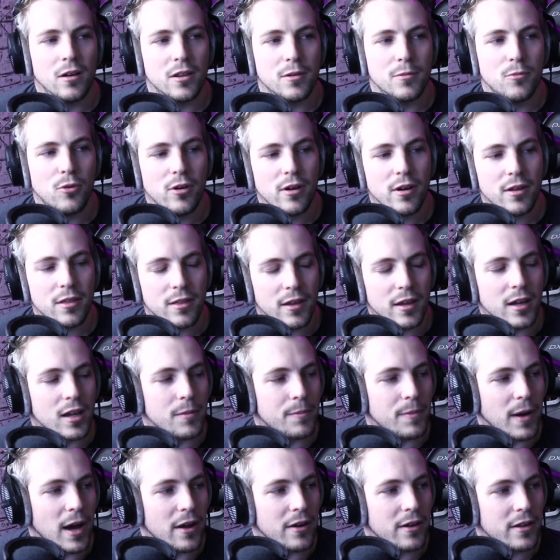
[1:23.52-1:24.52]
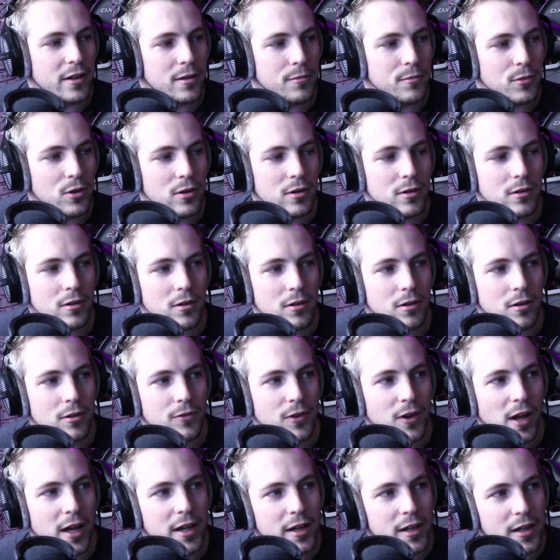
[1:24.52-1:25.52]
the more I think about it, the more of
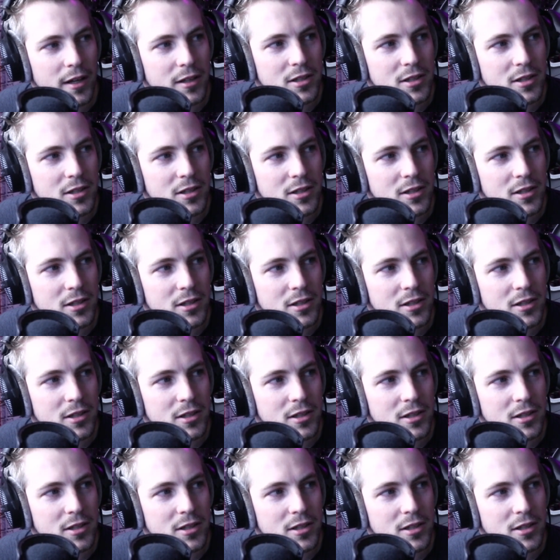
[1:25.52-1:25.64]
like